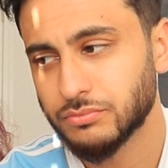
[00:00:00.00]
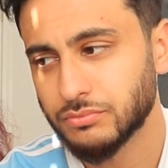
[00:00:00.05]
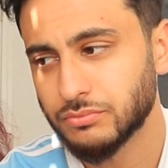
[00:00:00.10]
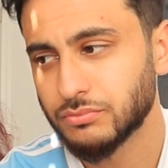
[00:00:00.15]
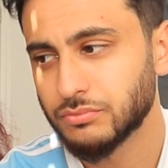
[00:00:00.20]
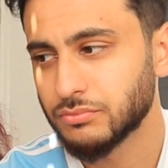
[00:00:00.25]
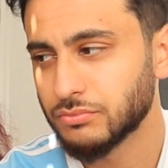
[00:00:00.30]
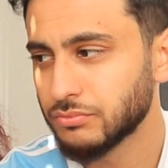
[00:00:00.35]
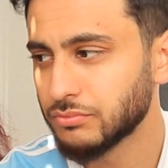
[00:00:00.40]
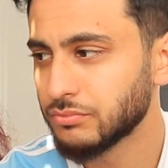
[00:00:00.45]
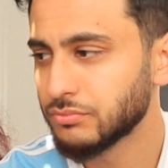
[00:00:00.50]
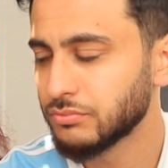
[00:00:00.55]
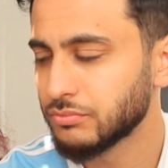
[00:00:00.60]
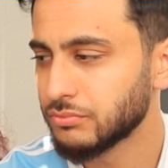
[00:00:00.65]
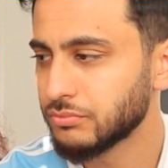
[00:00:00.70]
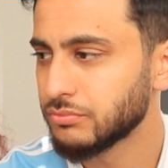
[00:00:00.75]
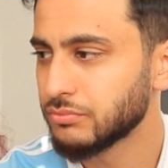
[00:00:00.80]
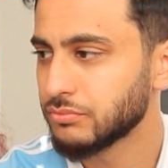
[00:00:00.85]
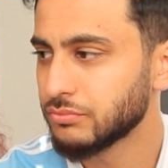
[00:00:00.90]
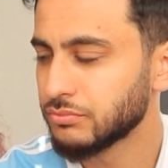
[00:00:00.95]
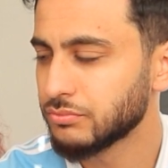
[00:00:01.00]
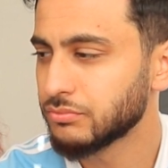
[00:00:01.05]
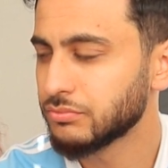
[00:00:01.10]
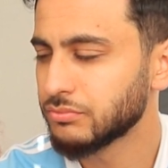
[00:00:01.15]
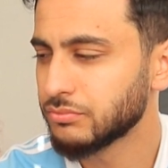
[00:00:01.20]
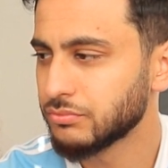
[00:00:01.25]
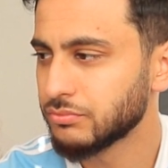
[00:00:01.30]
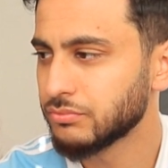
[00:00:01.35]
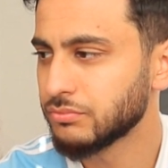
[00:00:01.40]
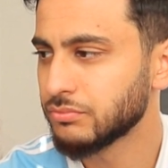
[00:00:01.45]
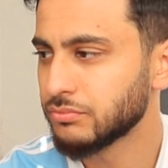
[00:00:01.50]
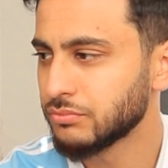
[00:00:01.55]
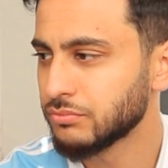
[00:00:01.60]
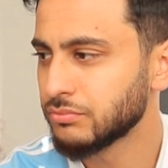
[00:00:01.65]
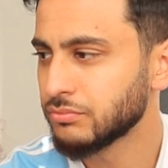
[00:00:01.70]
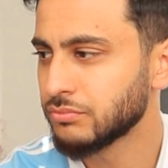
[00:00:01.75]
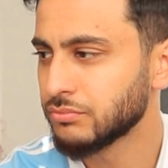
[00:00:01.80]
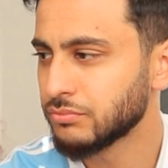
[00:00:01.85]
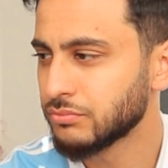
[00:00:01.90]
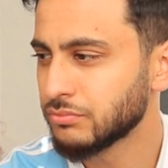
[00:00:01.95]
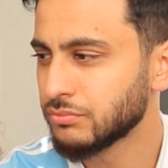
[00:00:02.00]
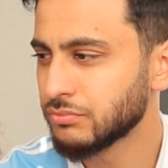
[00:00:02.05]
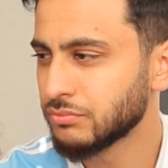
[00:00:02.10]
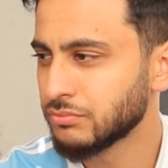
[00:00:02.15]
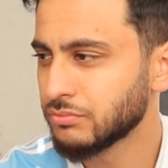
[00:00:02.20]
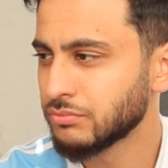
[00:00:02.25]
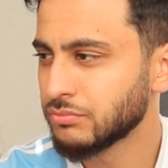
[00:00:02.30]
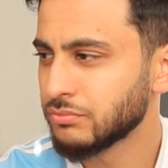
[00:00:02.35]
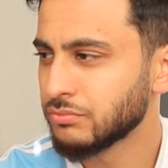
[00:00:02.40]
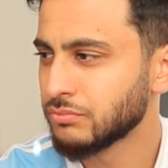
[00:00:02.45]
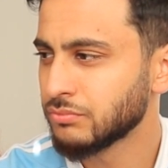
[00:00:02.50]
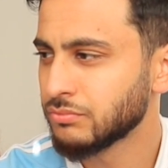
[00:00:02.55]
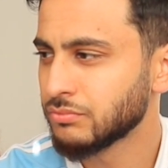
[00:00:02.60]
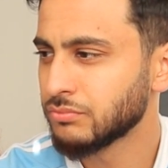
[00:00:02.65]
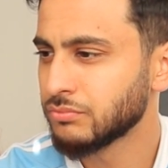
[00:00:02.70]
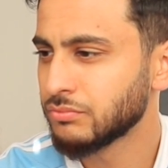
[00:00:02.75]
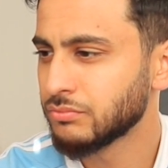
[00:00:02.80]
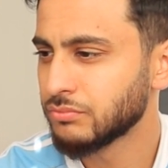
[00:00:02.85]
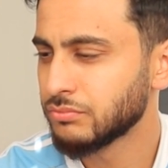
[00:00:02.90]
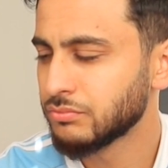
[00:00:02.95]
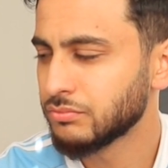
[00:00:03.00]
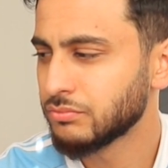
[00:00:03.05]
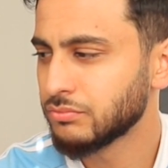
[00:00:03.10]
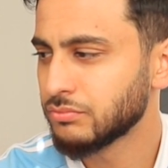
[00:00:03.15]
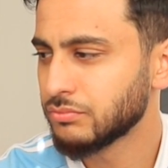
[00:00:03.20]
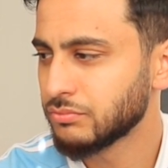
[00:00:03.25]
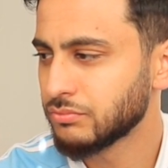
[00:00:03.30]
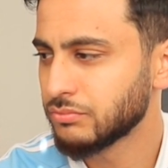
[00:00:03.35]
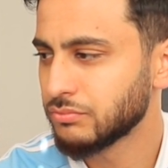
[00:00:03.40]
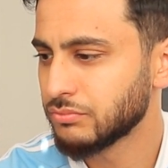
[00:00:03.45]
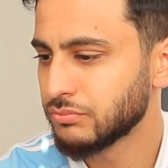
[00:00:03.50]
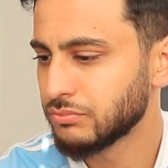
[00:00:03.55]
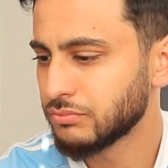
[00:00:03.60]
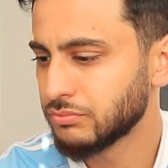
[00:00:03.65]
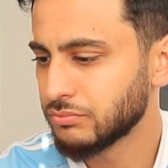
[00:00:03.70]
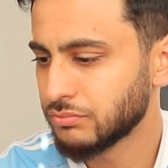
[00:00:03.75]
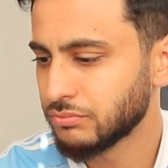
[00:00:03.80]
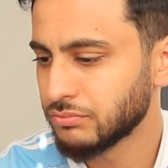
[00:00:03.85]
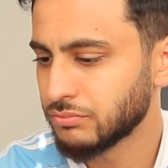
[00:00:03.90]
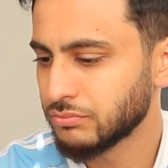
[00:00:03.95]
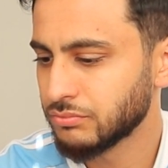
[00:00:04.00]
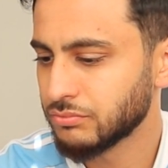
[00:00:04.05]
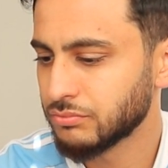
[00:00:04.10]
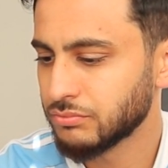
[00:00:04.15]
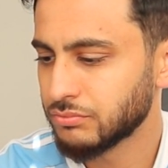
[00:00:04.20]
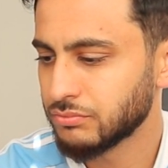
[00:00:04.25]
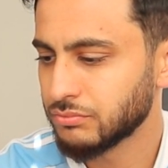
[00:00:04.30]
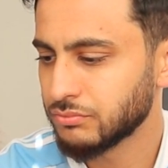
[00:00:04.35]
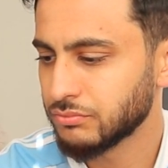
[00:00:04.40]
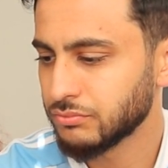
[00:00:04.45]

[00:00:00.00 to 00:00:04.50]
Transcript: (not speaking)